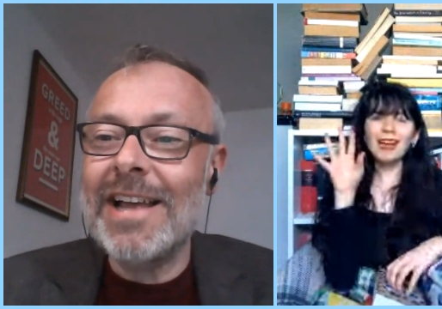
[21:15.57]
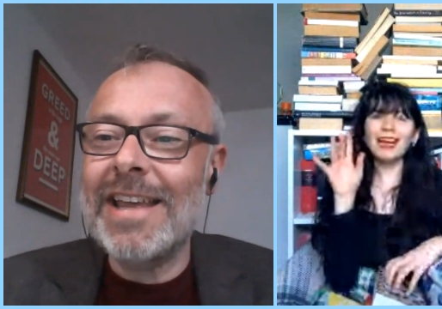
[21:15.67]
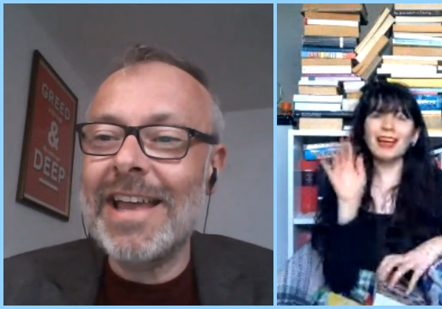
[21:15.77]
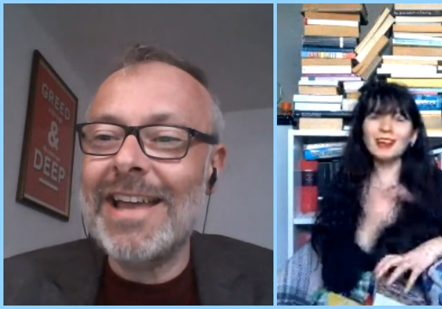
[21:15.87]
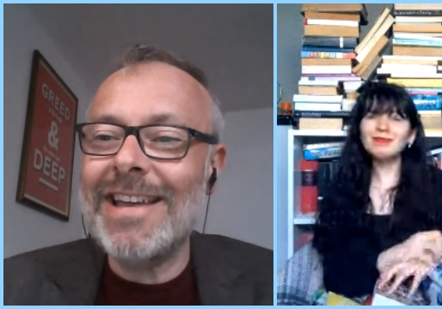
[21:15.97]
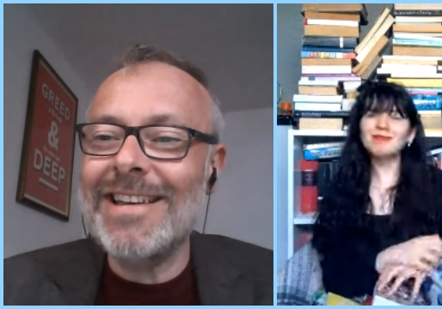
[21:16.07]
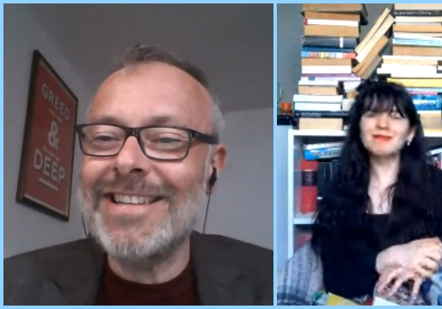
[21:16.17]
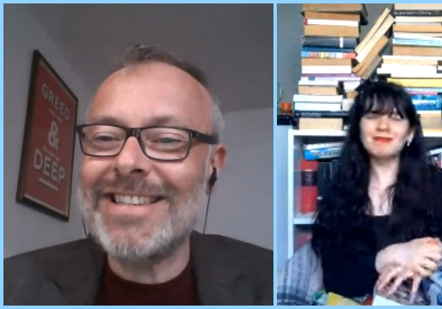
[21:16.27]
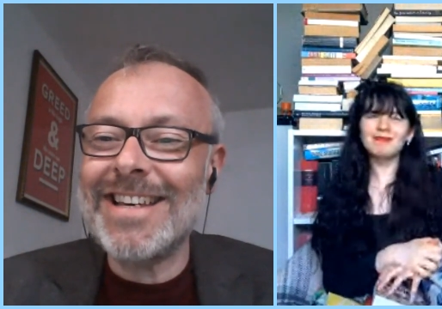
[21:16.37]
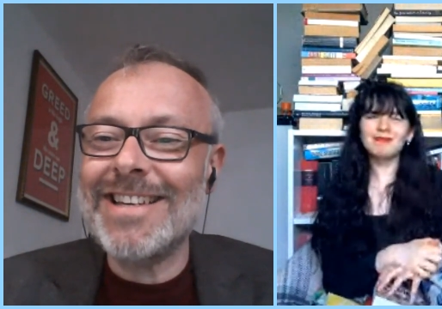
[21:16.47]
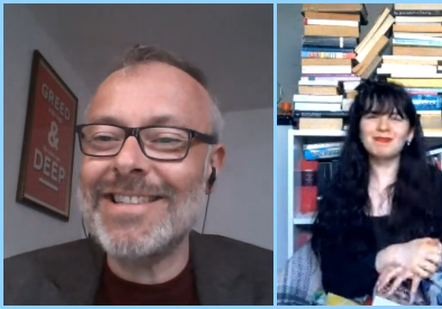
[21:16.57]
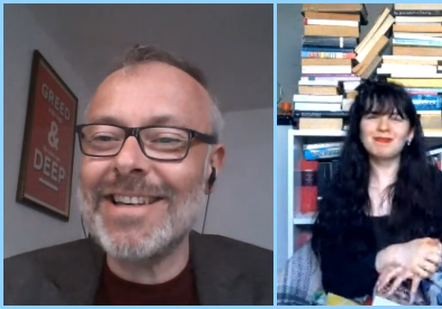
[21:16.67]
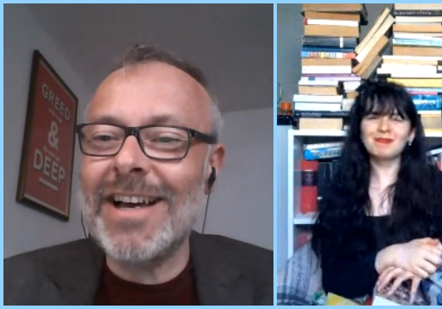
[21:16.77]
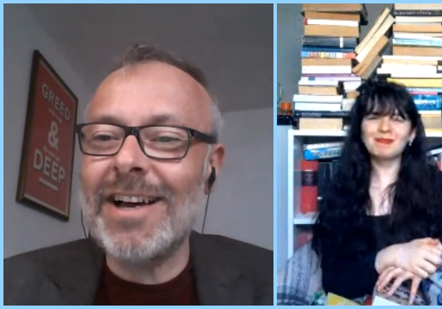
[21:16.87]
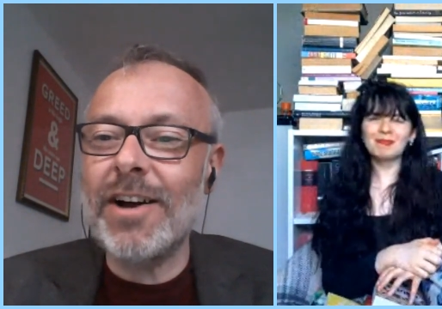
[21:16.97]
Speaker 1: Uh, Gay
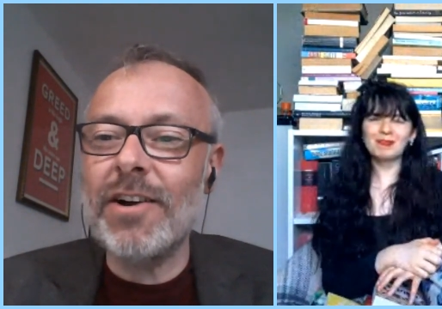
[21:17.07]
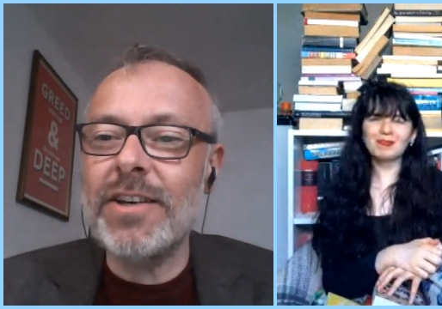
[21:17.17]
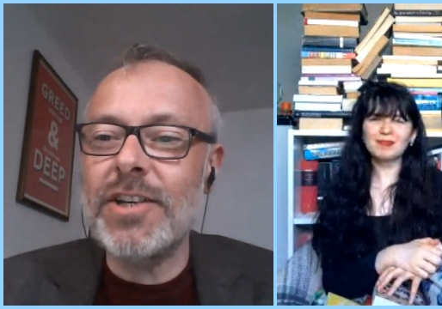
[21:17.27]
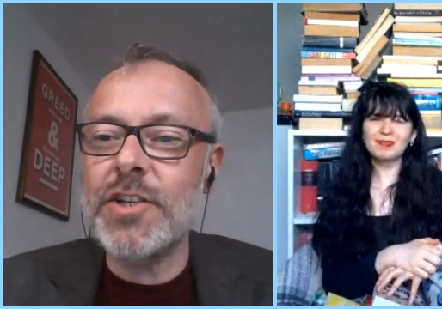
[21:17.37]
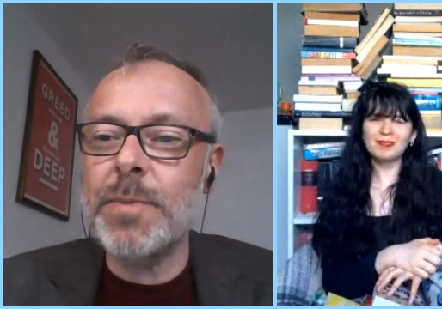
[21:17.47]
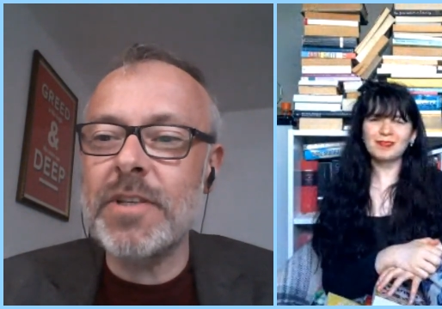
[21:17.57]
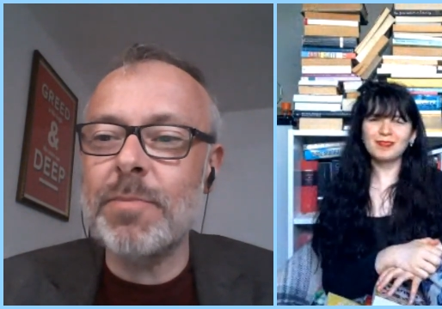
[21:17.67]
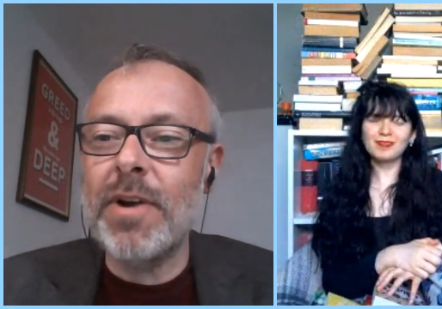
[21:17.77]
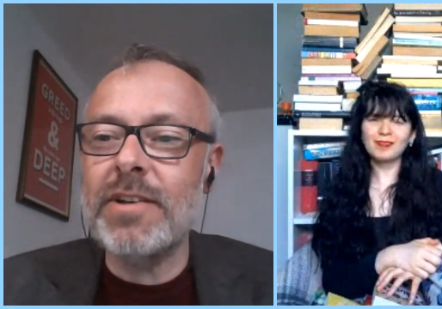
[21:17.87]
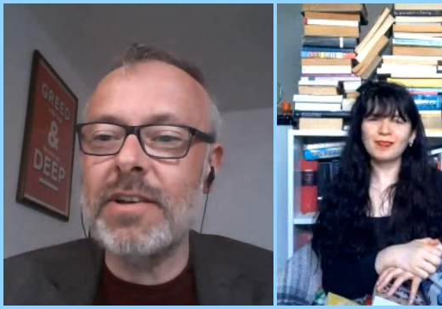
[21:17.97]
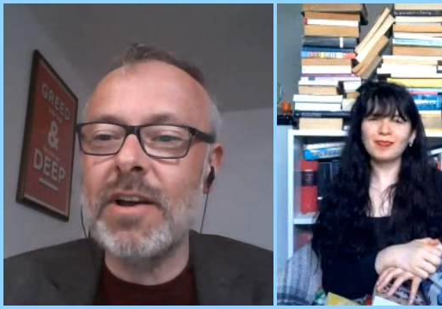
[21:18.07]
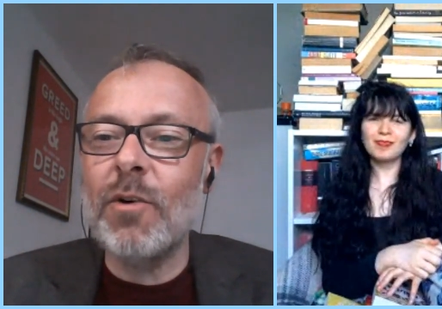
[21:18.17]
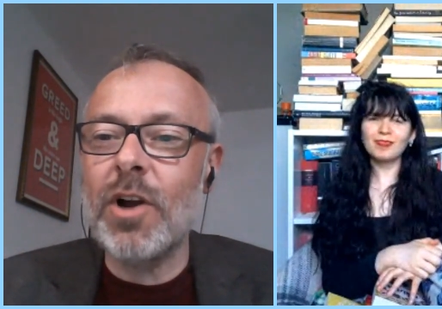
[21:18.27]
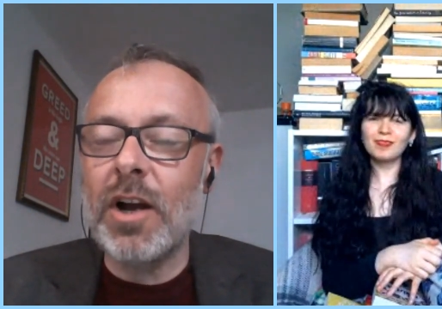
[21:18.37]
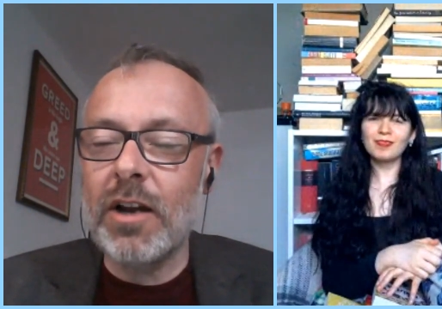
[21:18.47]
says, uh, I heard Naoise speak to
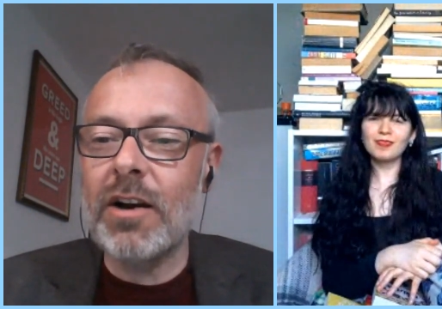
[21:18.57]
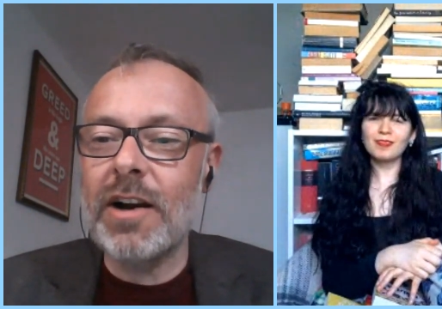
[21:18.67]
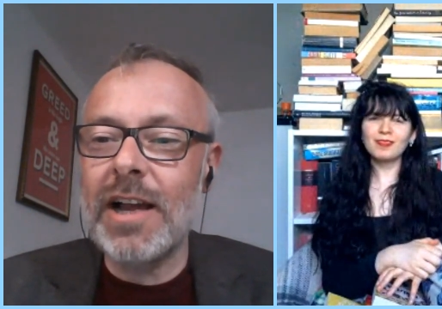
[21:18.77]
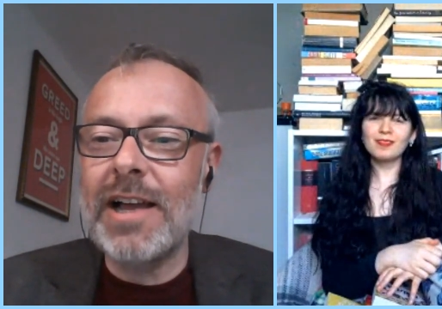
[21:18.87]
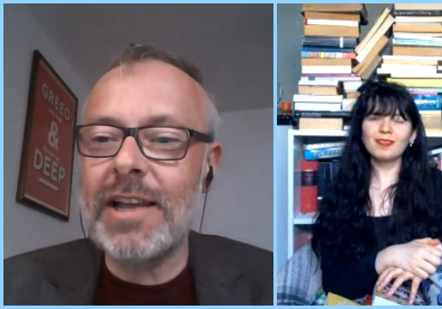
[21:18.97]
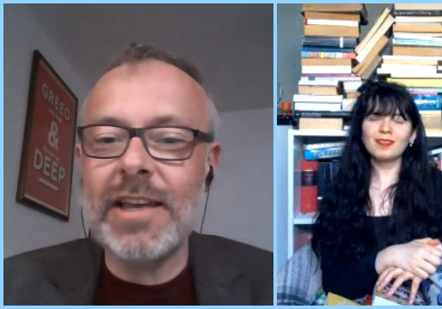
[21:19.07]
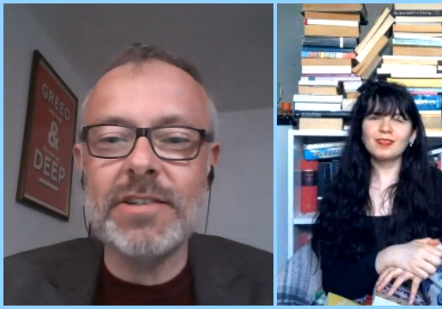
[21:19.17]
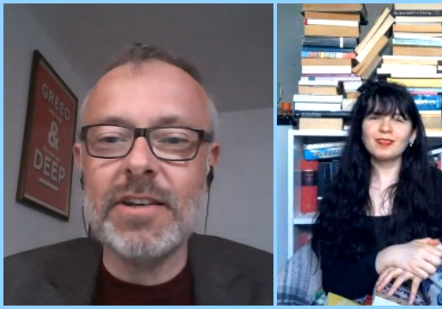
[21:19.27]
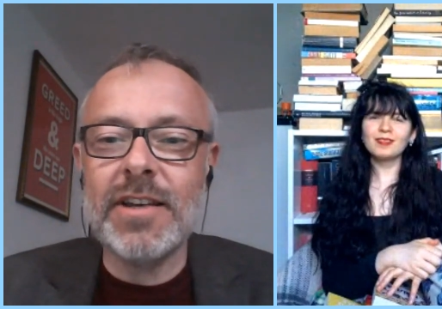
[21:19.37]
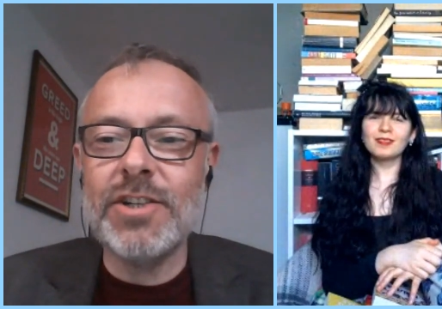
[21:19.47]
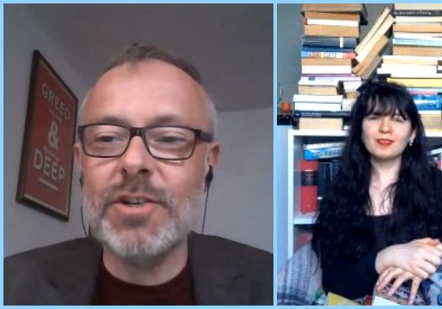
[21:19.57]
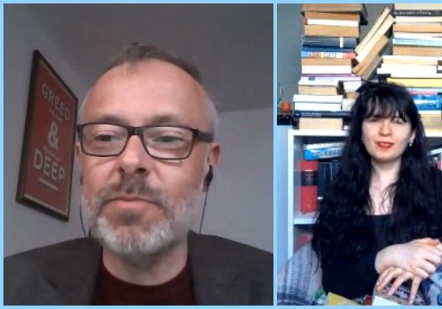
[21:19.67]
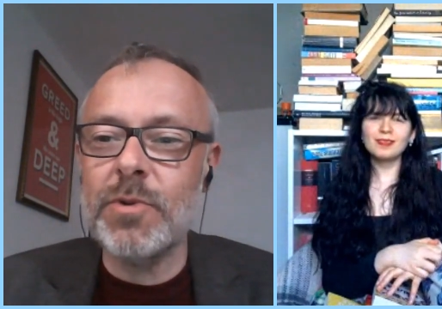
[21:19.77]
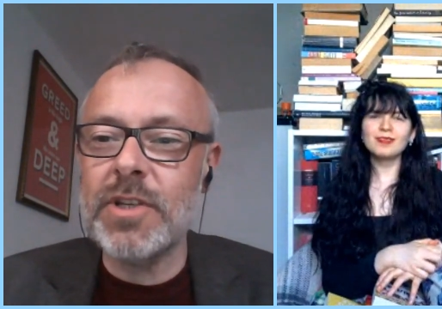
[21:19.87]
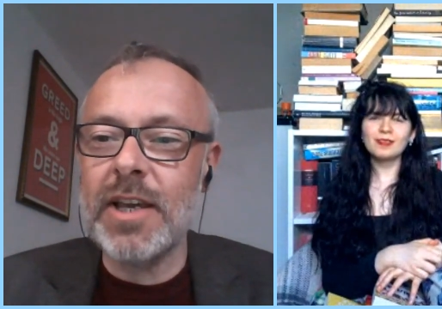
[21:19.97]
Brendan O'Connor uh,
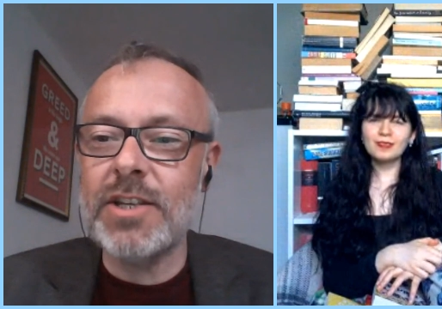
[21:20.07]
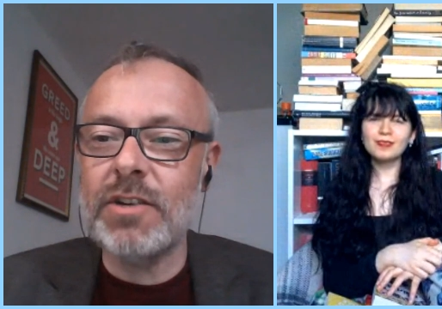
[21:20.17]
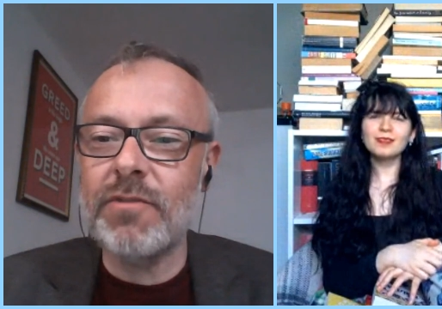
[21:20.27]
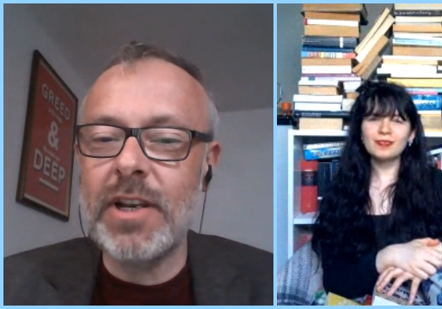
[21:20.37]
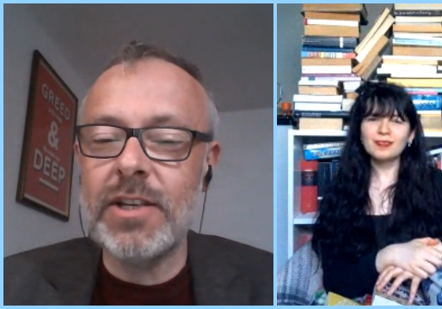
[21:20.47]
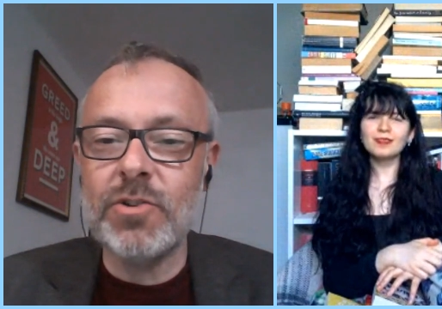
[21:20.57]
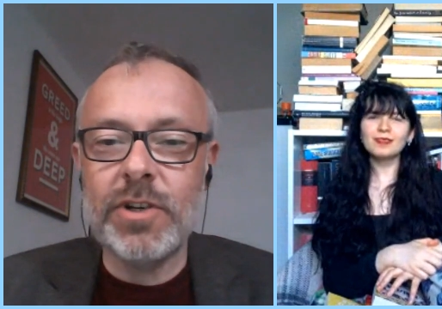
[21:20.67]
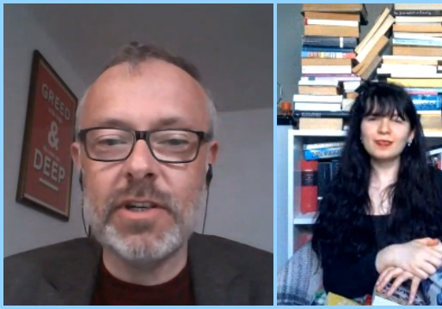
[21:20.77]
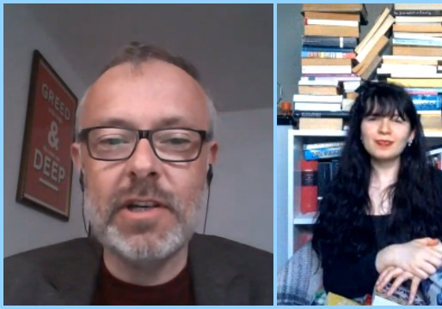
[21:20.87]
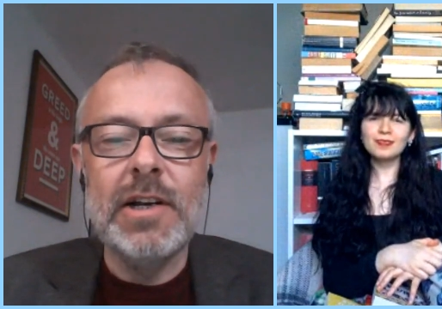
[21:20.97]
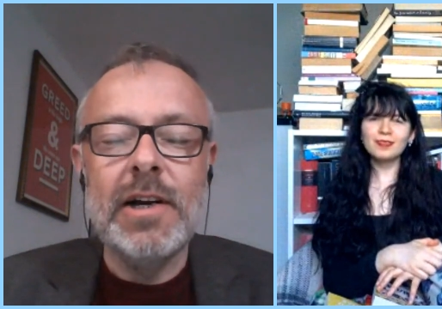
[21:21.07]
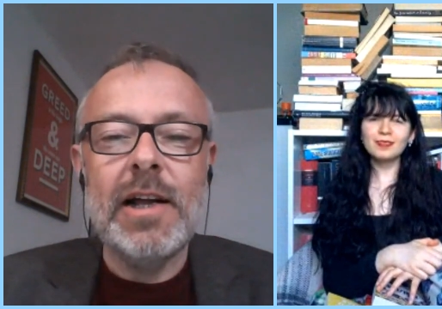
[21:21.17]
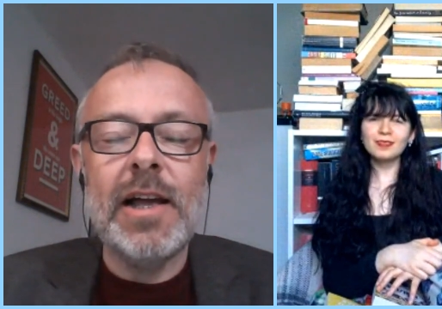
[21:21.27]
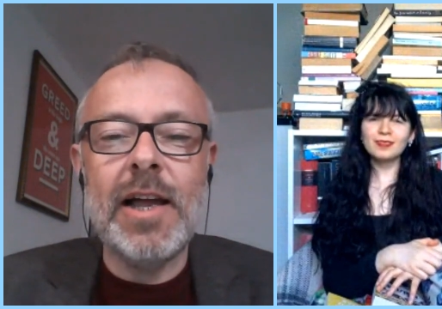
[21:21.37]
yesterday. She was most engaging, really enjoyed it.